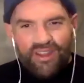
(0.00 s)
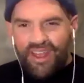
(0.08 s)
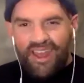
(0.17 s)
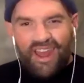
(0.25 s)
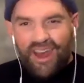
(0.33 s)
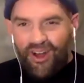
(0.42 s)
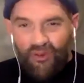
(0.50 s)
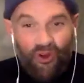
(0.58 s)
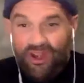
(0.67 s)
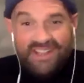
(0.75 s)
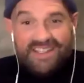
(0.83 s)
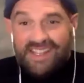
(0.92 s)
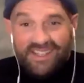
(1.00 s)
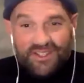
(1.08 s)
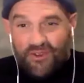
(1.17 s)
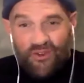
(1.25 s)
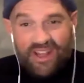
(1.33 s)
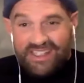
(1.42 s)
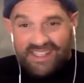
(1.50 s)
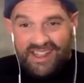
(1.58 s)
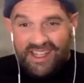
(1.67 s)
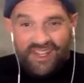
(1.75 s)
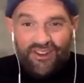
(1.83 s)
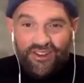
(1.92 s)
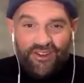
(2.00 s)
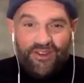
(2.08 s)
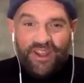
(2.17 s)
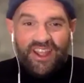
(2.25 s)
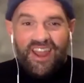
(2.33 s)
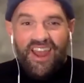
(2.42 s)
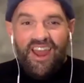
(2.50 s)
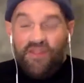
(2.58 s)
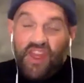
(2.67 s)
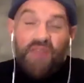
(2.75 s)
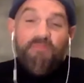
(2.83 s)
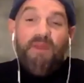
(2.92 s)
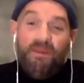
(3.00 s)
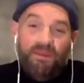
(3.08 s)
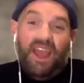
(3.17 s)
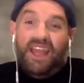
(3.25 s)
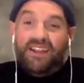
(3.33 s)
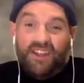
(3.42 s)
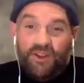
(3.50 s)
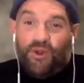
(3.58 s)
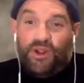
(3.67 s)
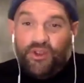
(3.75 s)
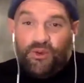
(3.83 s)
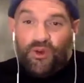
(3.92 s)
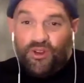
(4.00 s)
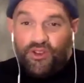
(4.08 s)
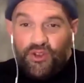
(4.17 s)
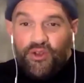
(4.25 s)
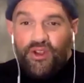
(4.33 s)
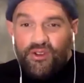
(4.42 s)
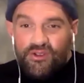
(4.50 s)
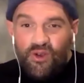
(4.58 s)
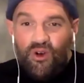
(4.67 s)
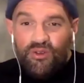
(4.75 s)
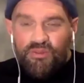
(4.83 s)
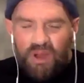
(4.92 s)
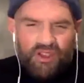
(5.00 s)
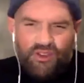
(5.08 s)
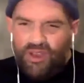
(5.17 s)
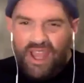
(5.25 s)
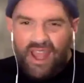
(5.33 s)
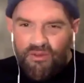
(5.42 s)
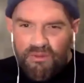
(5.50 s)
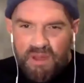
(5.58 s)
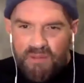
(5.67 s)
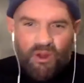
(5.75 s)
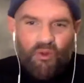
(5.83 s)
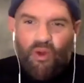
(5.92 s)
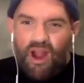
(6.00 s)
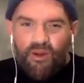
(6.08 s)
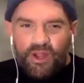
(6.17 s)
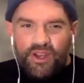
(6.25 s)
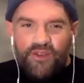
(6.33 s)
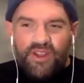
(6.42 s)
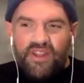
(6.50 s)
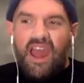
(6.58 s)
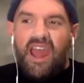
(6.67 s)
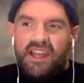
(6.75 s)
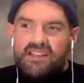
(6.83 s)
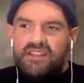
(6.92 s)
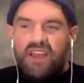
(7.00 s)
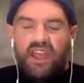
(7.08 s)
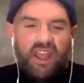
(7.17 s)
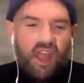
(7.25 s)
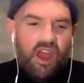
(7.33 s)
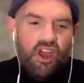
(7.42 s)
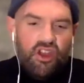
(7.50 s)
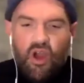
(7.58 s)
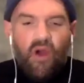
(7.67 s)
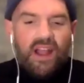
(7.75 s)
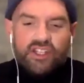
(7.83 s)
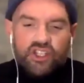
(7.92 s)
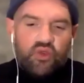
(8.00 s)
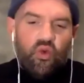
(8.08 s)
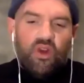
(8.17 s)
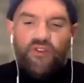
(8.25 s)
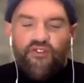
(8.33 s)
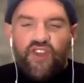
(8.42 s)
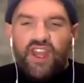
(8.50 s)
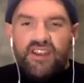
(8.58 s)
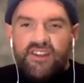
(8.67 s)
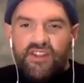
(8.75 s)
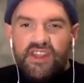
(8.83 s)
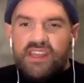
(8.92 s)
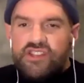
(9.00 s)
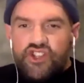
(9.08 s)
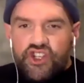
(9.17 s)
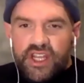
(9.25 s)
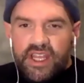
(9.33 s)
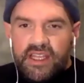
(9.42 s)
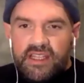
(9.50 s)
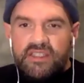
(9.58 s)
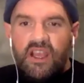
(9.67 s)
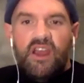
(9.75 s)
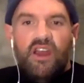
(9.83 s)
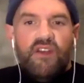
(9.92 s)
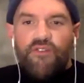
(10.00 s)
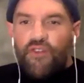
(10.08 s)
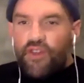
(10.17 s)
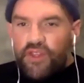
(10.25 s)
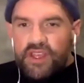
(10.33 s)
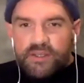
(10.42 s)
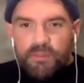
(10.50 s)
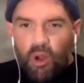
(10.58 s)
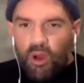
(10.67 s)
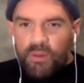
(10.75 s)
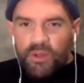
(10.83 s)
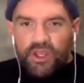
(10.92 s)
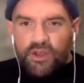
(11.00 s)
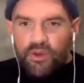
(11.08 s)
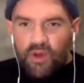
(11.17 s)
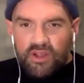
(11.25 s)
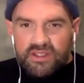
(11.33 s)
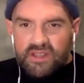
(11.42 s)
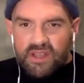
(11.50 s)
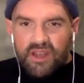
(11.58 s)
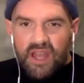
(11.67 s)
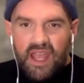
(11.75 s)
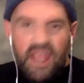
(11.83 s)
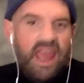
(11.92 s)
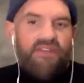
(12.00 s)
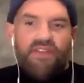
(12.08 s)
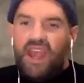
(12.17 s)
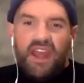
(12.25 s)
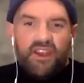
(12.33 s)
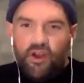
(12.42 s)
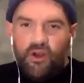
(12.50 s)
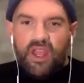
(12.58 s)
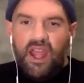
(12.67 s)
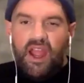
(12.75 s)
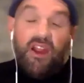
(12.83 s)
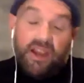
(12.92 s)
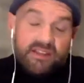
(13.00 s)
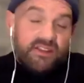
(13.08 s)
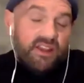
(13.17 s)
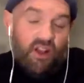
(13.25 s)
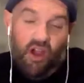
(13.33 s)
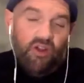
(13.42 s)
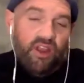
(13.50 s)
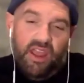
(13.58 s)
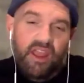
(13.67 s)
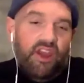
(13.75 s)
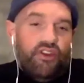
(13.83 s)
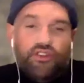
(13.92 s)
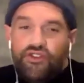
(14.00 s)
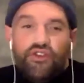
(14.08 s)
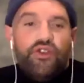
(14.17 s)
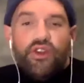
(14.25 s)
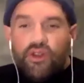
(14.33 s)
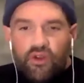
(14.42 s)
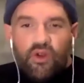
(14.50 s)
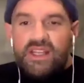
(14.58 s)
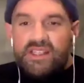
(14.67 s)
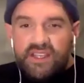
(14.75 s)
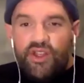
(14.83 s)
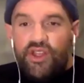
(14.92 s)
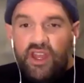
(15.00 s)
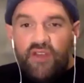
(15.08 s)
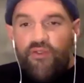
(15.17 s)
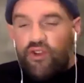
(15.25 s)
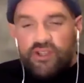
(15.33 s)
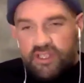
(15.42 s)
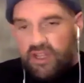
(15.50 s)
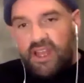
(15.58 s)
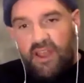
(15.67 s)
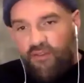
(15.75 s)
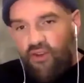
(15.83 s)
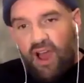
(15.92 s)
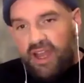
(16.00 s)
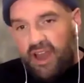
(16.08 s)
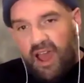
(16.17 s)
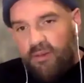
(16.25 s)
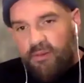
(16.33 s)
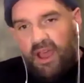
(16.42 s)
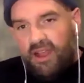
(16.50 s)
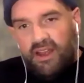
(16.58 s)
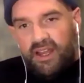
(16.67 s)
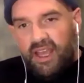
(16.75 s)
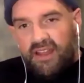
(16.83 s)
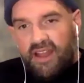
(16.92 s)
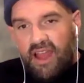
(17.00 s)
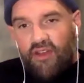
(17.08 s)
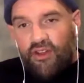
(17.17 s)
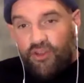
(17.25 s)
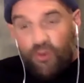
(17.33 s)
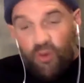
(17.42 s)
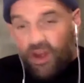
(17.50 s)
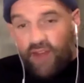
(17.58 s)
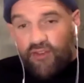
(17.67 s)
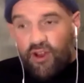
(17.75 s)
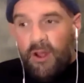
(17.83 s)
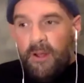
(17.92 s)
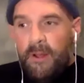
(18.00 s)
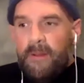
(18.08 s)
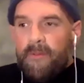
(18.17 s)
what the hell? What is this crazy yeah. thing you're doing? That maybe I did when you were two years old, but you yeah. can't remember it. Why are we doing that? And it's like, no, I just want to fit into these jeans for this barbecue on Sunday, and then I don't care. And it's like, okay, do your crazy thing for Sunday. Fine. I'm not going to get down on you, whatever.